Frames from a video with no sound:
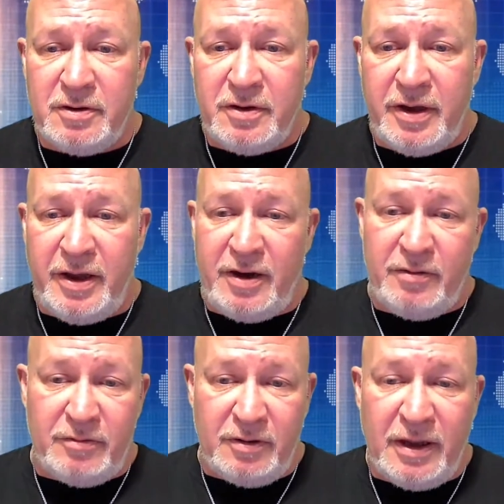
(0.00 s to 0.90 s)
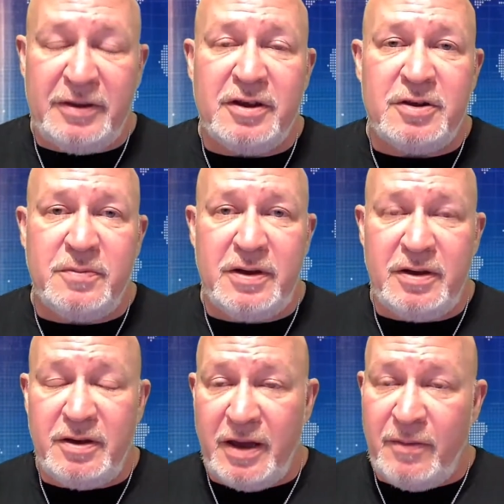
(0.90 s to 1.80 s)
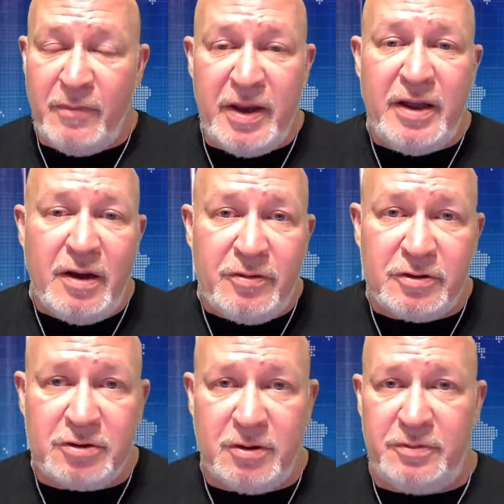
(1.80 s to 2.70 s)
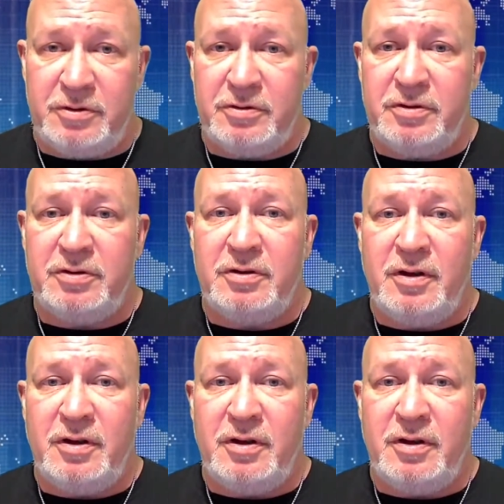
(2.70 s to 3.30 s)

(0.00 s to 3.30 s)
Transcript: And let this be, and many other scriptures